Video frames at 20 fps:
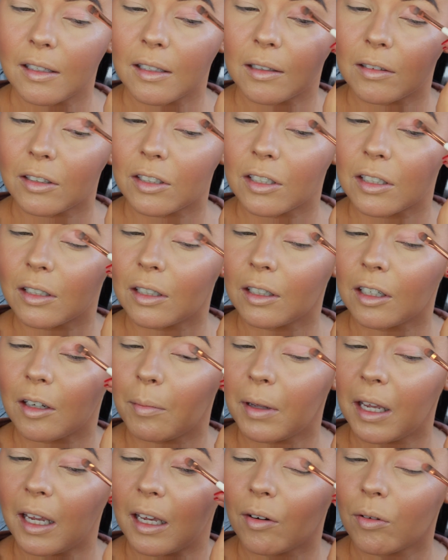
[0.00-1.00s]
So it's just going to
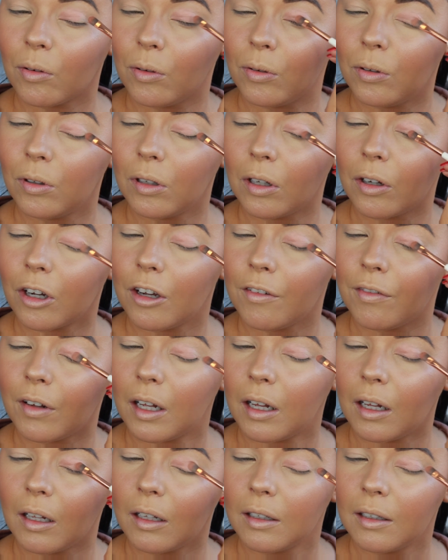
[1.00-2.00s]
be an all
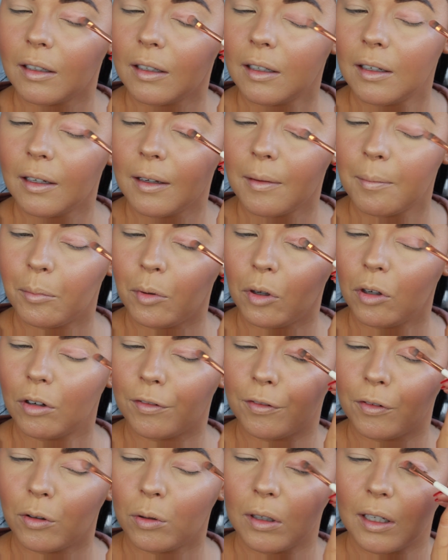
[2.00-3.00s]
over
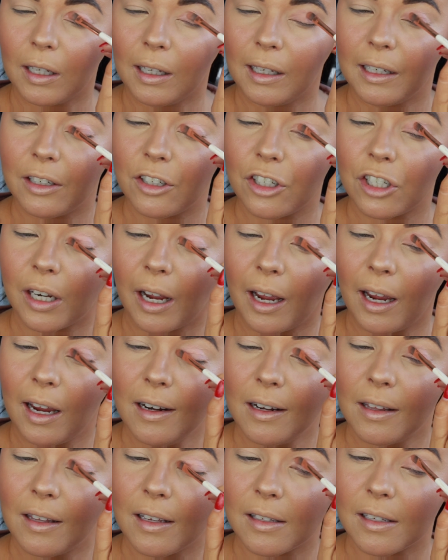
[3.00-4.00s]
beautiful lid
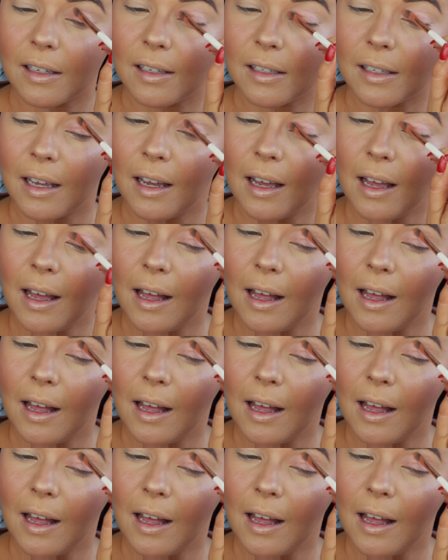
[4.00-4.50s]
shade. This is